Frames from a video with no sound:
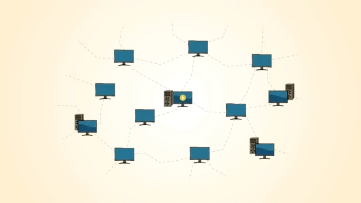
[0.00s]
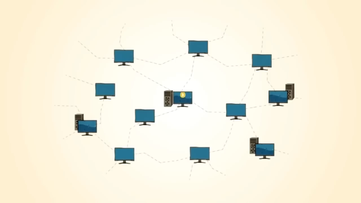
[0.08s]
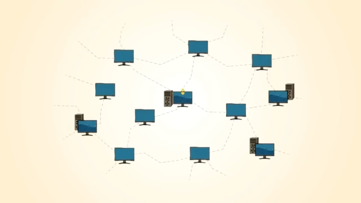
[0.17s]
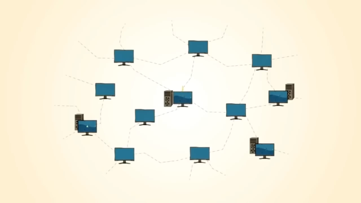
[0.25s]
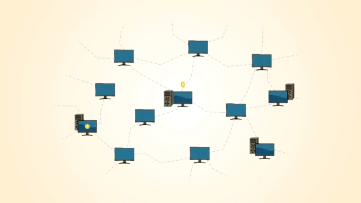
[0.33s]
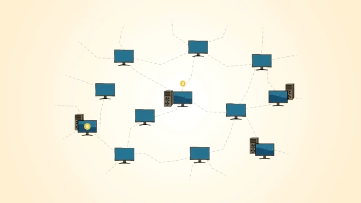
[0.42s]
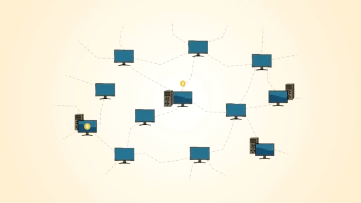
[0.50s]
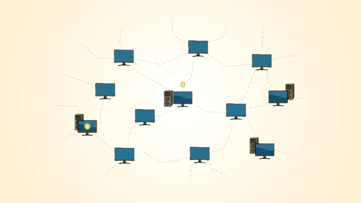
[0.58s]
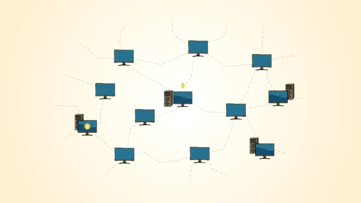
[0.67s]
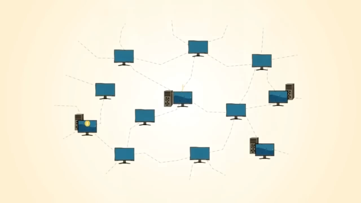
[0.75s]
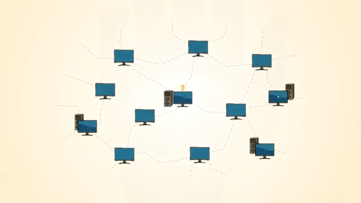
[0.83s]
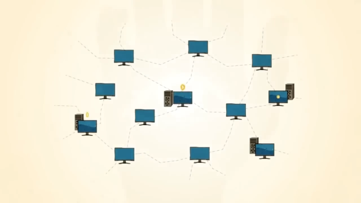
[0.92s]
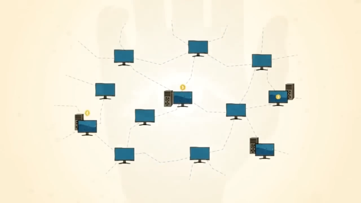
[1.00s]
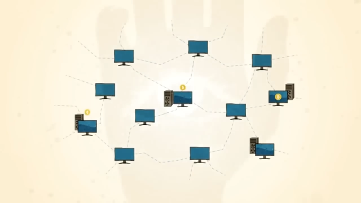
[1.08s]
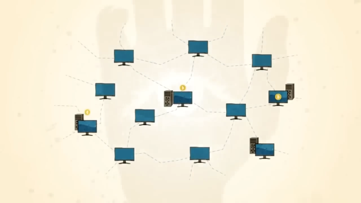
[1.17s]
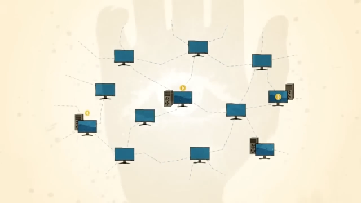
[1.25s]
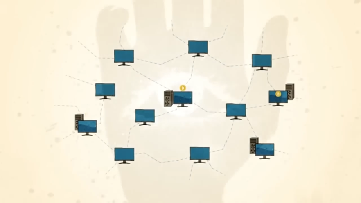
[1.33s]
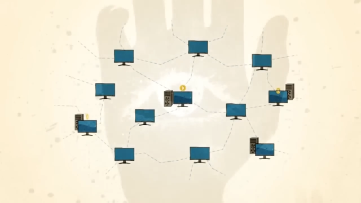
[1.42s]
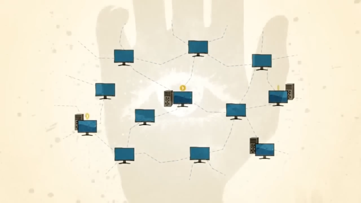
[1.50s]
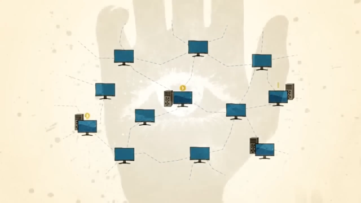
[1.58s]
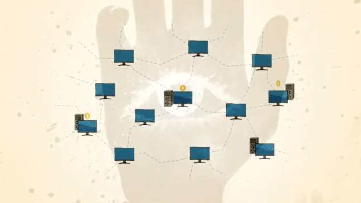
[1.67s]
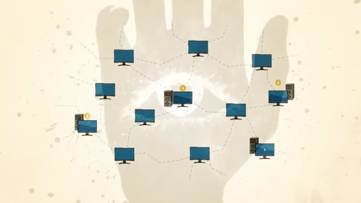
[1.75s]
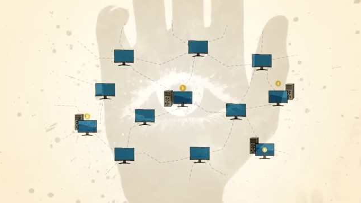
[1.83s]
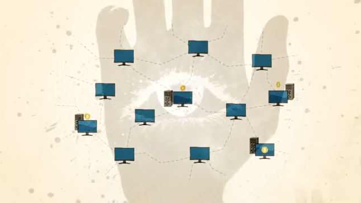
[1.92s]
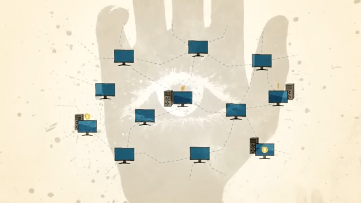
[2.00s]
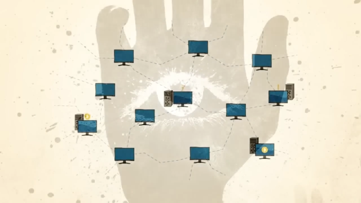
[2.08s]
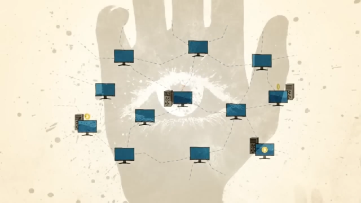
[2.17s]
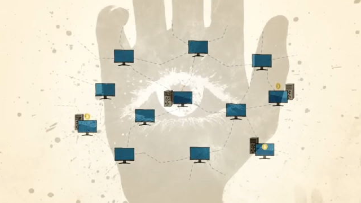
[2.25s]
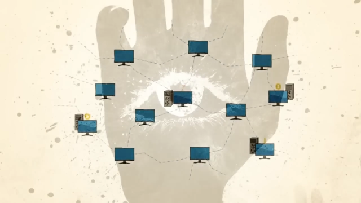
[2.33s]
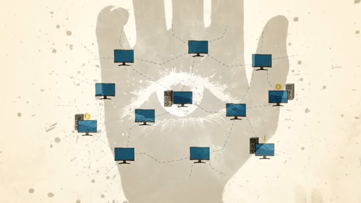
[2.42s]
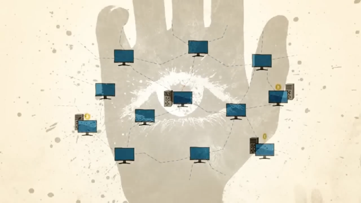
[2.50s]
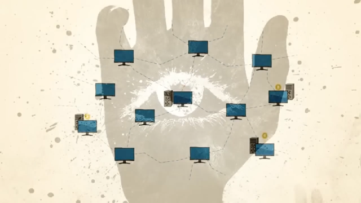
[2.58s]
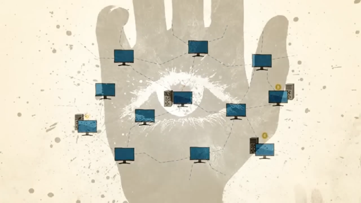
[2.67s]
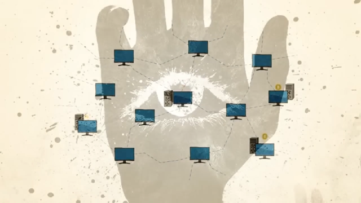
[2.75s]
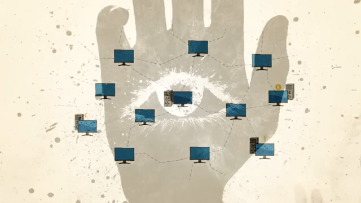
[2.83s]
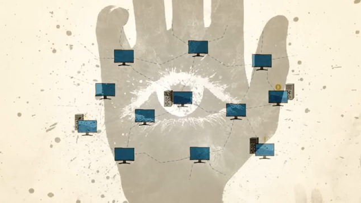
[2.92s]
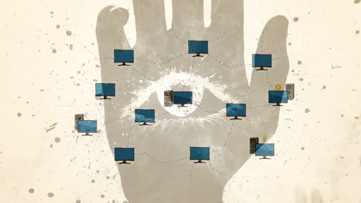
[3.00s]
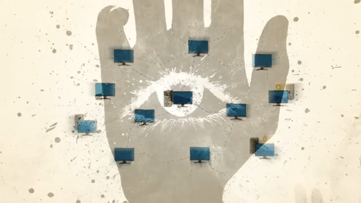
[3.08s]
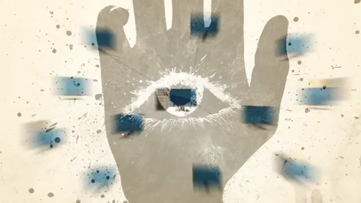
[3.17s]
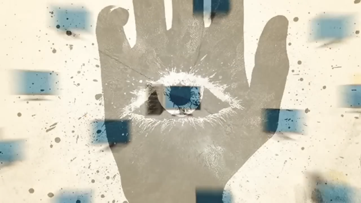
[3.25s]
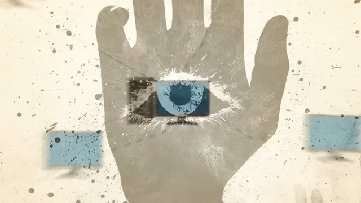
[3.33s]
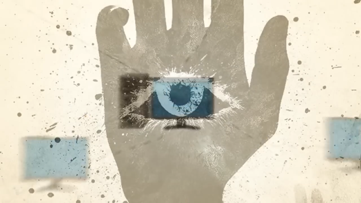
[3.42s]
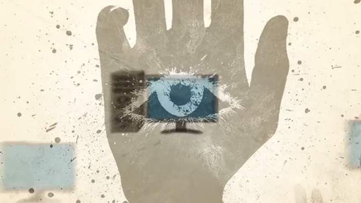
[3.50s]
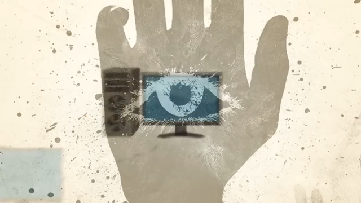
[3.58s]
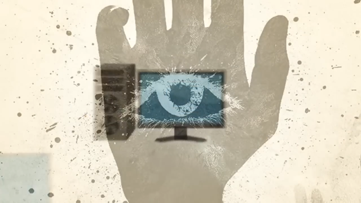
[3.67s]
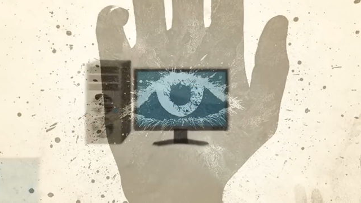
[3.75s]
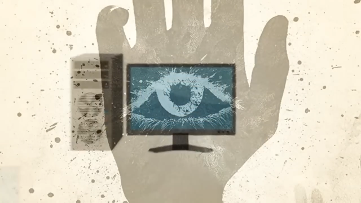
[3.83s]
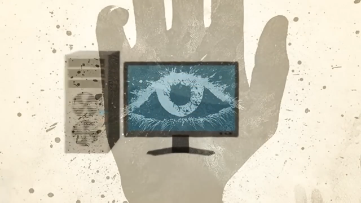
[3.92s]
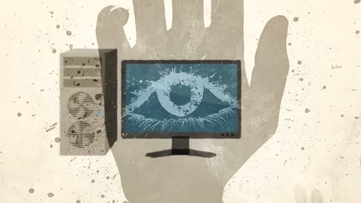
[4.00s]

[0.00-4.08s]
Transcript: [unreadable: no face in view]